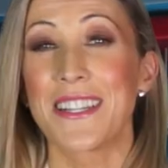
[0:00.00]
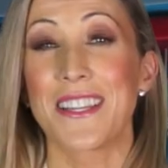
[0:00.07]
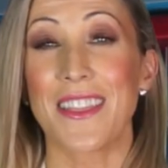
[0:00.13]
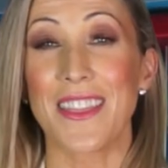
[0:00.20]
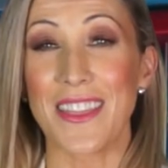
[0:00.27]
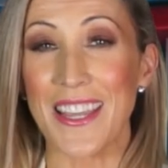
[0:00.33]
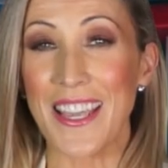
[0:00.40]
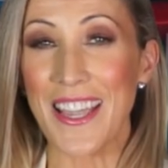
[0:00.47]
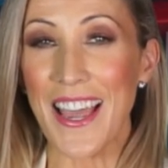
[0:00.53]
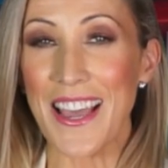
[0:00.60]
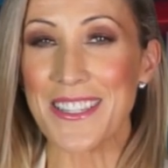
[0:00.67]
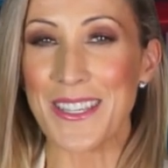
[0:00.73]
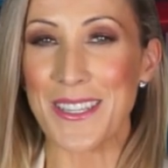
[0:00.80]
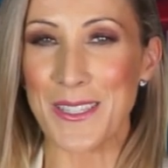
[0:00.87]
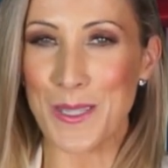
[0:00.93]
To think
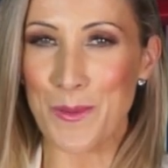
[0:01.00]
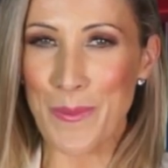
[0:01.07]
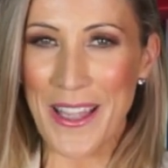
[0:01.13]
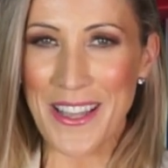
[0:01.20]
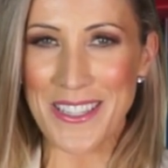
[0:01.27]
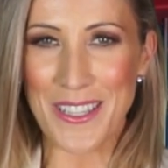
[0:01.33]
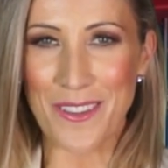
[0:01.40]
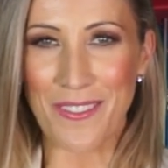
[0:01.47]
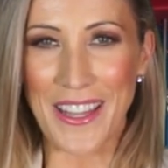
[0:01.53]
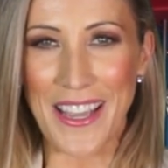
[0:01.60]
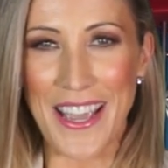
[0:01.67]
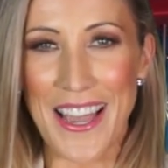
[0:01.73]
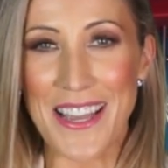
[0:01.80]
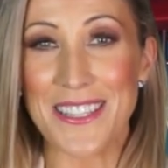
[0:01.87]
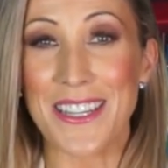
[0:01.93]
as
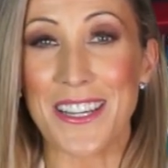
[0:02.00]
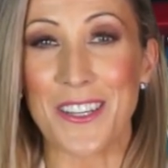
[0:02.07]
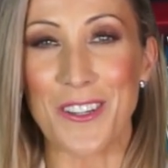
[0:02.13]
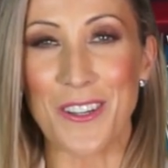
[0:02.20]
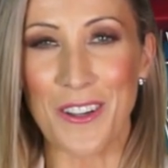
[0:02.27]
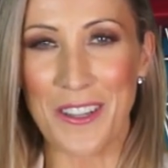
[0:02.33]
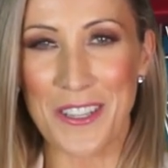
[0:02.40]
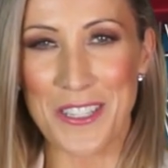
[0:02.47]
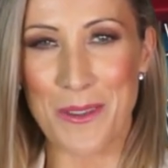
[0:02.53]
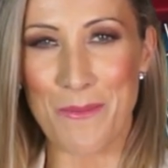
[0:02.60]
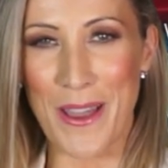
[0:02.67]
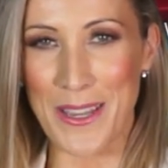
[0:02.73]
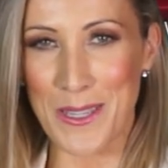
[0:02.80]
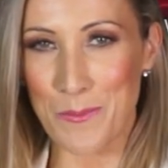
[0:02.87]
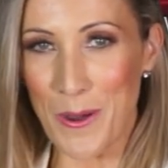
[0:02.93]
expansively as technology
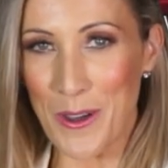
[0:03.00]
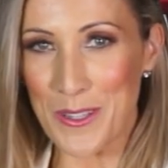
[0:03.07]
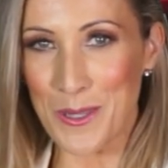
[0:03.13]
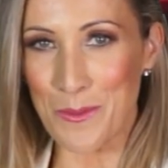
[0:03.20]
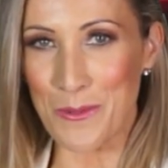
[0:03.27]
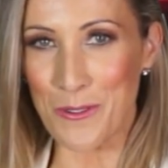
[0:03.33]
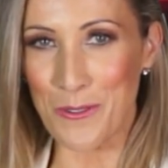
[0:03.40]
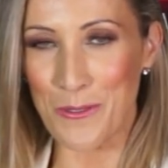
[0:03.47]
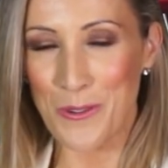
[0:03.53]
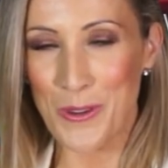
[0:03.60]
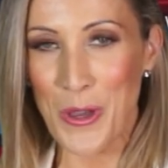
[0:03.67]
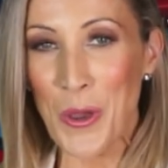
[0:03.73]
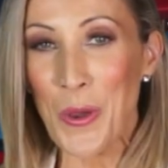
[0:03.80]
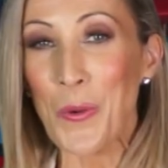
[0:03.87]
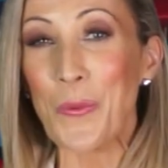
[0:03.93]
makes possible,
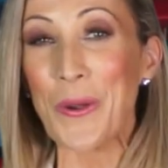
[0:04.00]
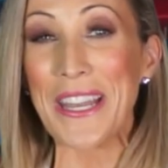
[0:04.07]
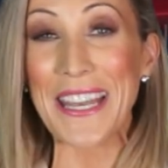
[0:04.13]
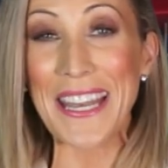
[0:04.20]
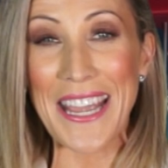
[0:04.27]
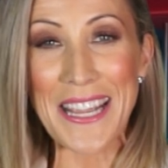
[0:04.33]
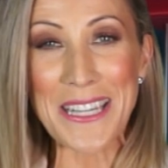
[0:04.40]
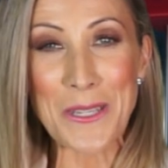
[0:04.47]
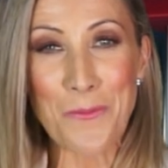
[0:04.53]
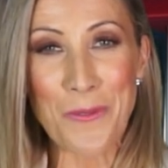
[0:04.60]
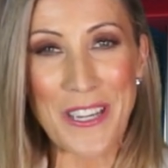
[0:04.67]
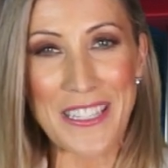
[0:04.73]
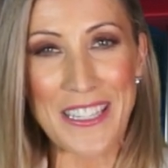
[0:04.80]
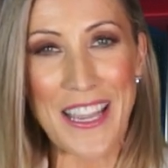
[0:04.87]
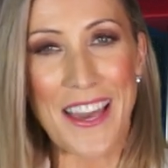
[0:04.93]
we need to
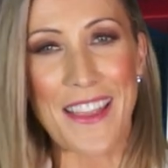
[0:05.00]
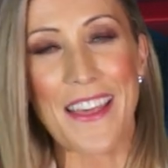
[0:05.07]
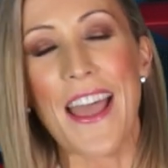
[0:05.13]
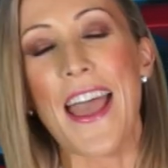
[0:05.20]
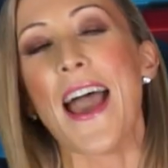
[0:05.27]
bring together